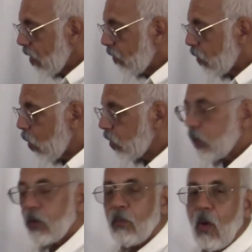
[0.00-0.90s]
Quarter
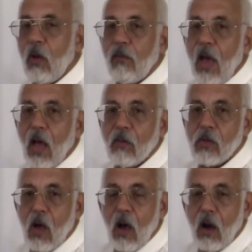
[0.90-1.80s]
turn ball valves
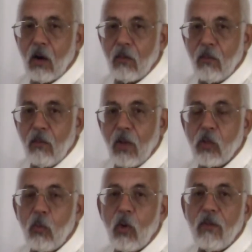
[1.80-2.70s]
are
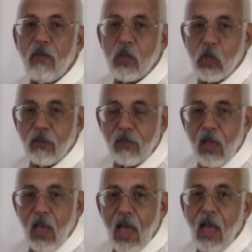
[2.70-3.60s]
much more efficient
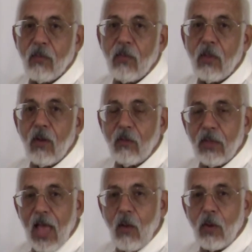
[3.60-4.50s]
at
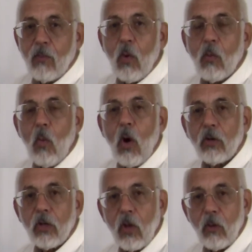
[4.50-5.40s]
allowing more
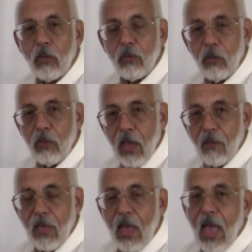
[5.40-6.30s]
water to go through them.
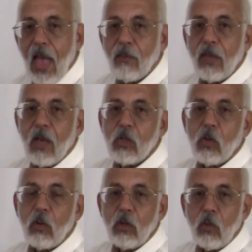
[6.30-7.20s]
And because
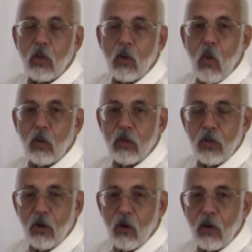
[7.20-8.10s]
you're only doing a quarter
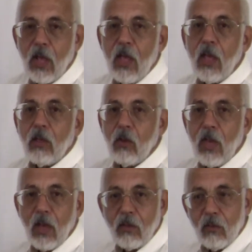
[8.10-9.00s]
turn, you
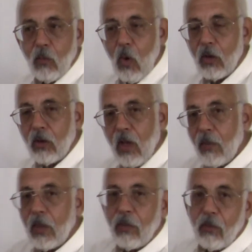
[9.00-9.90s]
get water
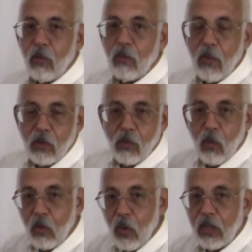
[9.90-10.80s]
coming through much
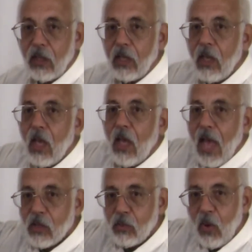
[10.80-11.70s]
more quickly,
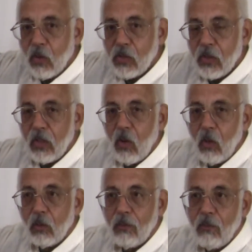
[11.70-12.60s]
as opposed to the
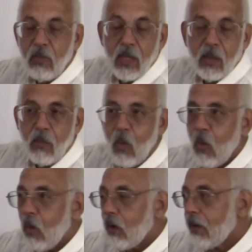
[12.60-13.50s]
old bib
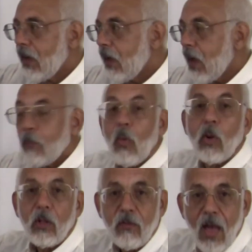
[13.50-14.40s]
or
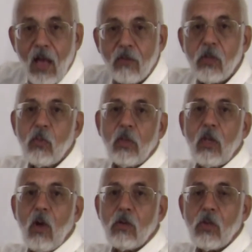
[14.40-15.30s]
boiler valves is what
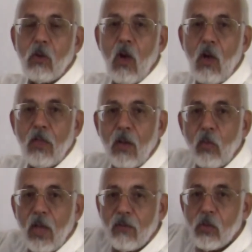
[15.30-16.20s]
they also call them,
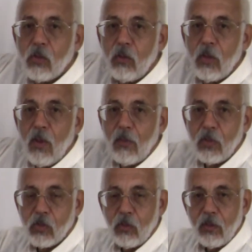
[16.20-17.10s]
where you have to screw them up and
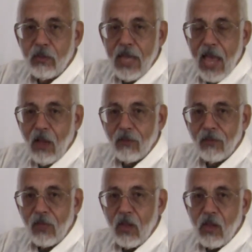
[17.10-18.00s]
screw them down.
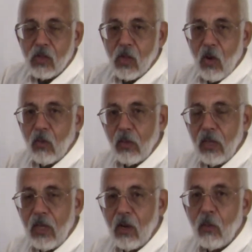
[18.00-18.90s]
So
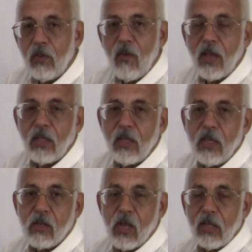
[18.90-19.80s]
here we find that
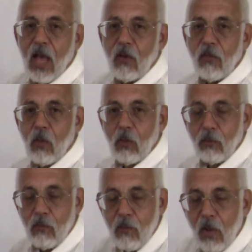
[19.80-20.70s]
these allow for
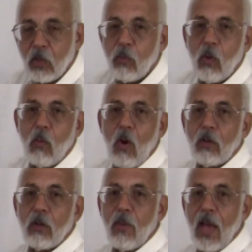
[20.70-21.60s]
much more water
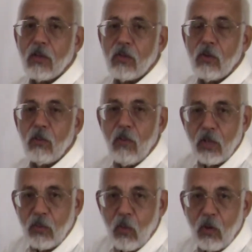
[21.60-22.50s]
to pass through
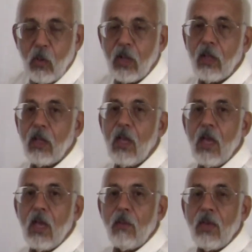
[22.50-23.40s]
much more quickly,
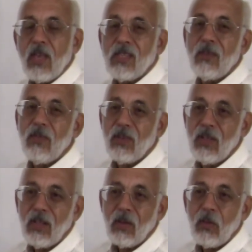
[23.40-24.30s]
because if you're
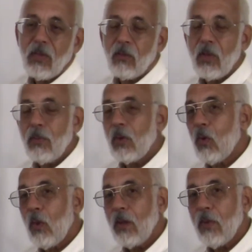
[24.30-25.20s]
dealing with a typical
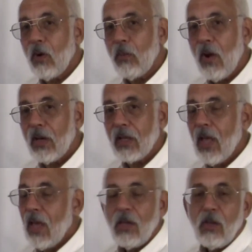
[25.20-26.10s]
rain barrel product,
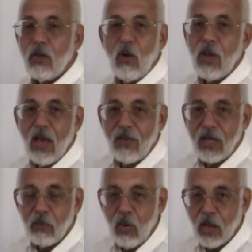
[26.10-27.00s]
you don't have any
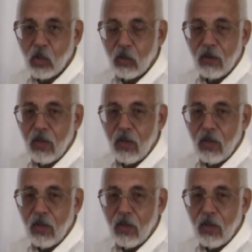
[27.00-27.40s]
pressure